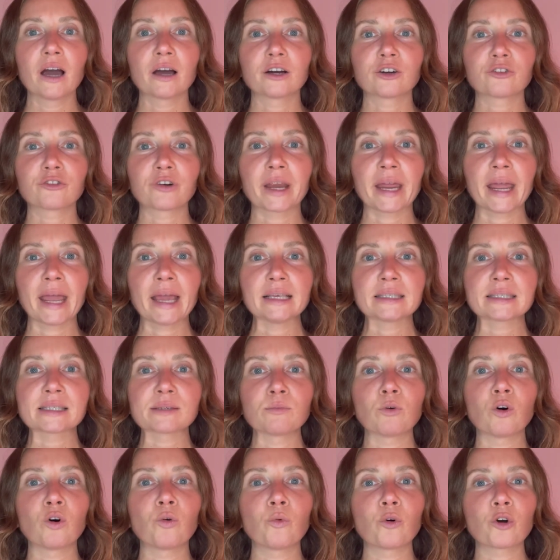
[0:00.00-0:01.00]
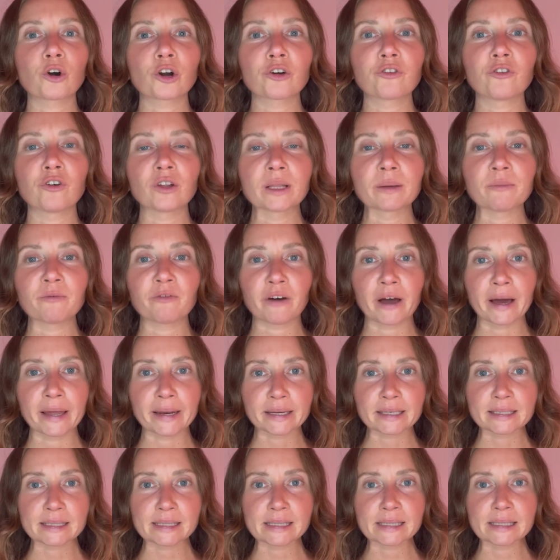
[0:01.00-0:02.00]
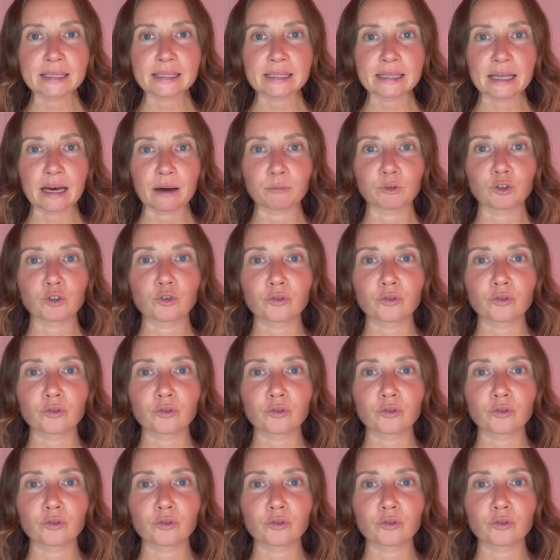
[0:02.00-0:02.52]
creates more work for lymphatic system